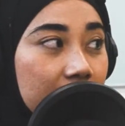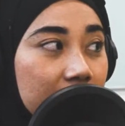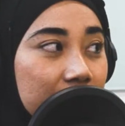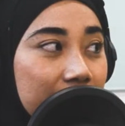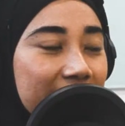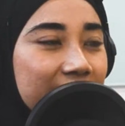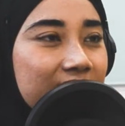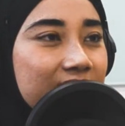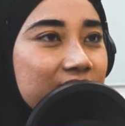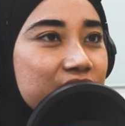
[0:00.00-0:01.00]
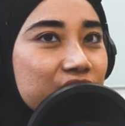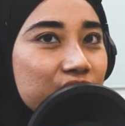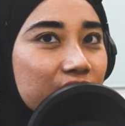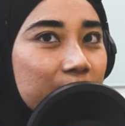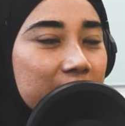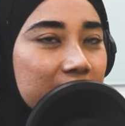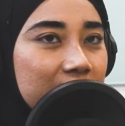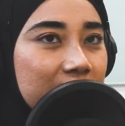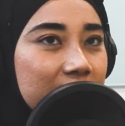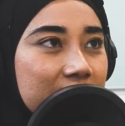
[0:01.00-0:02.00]
I think this
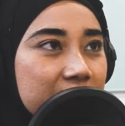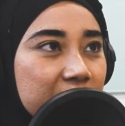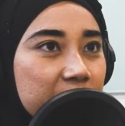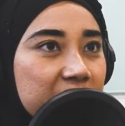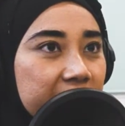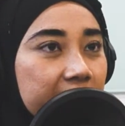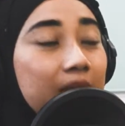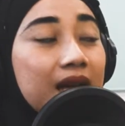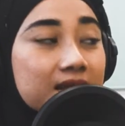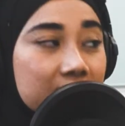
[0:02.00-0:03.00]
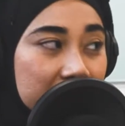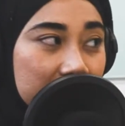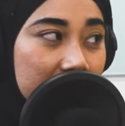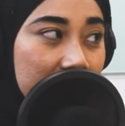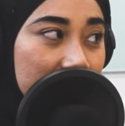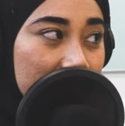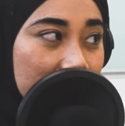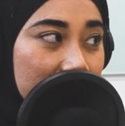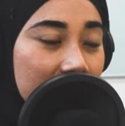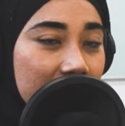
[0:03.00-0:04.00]
Ramadan is going to be different from last year's Ramadan,
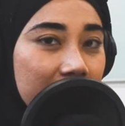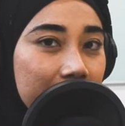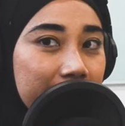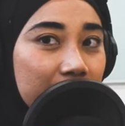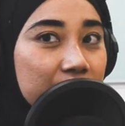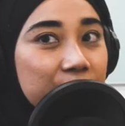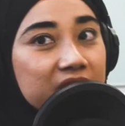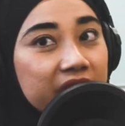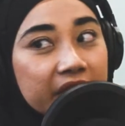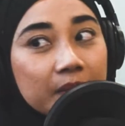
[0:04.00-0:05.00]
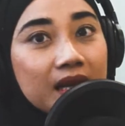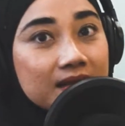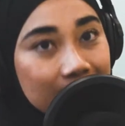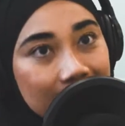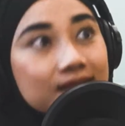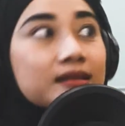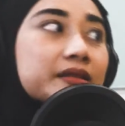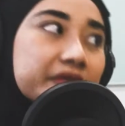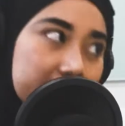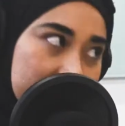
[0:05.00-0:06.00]
but also different from last
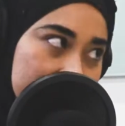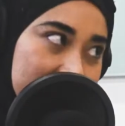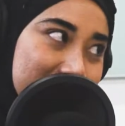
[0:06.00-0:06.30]
year's Ramadan.